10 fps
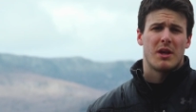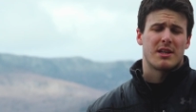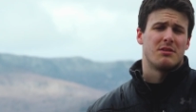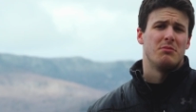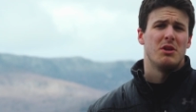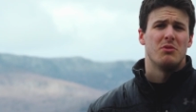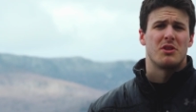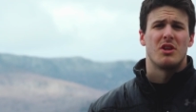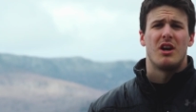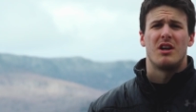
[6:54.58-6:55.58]
got to meet
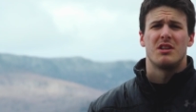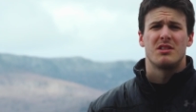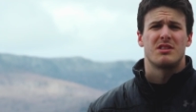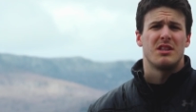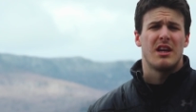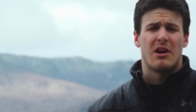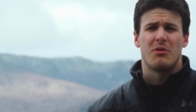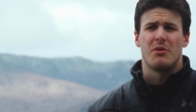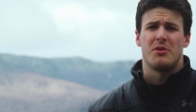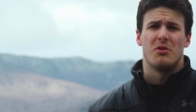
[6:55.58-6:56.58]
with Don to see how
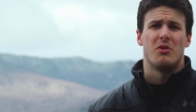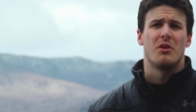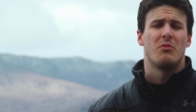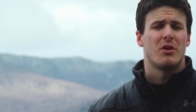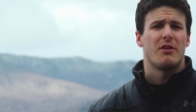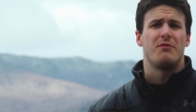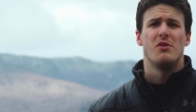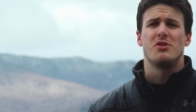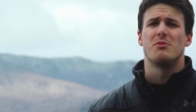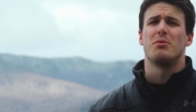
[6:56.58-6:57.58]
we were doing and what our
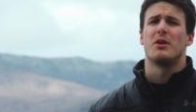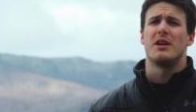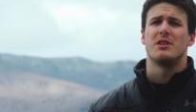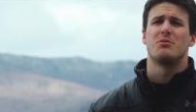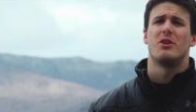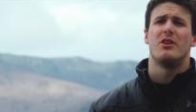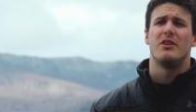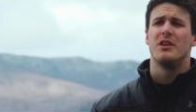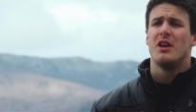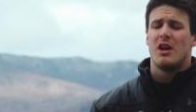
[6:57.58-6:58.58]
future plans were.
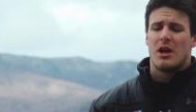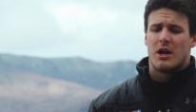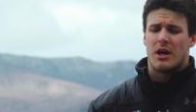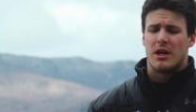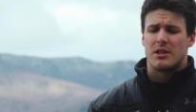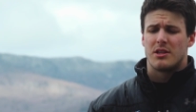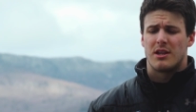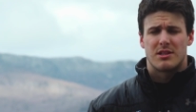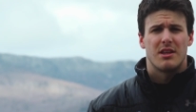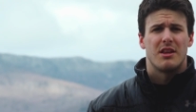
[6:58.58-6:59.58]
And uh,
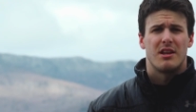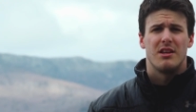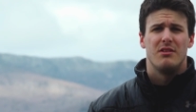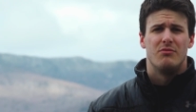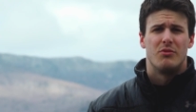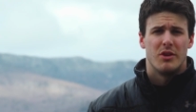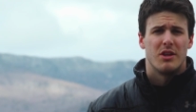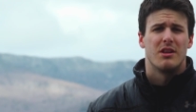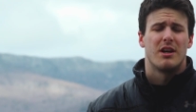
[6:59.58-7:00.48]
Don said that he really